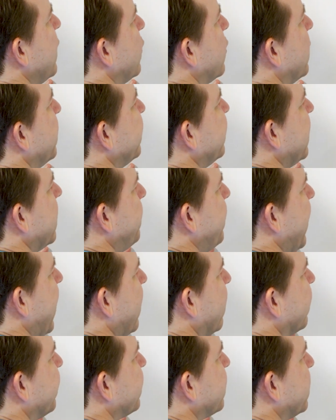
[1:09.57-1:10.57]
Well, we see a
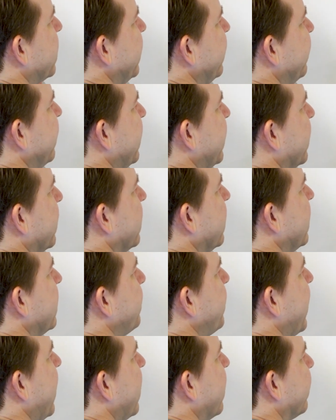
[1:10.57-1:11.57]
pair of threes here and a
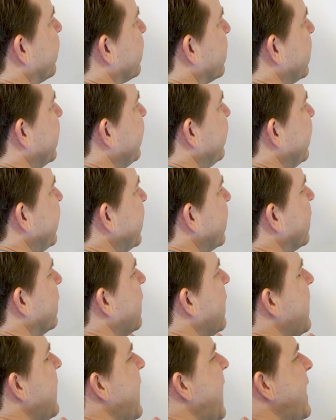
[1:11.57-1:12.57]
pair of threes here.
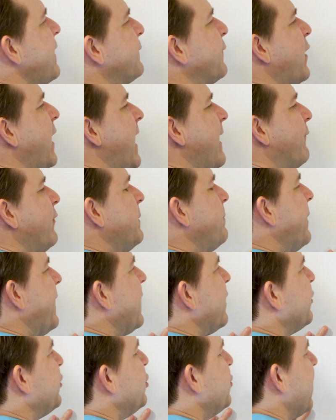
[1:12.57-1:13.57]
And for every
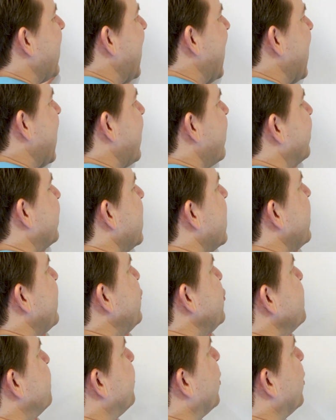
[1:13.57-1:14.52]
pair you have, you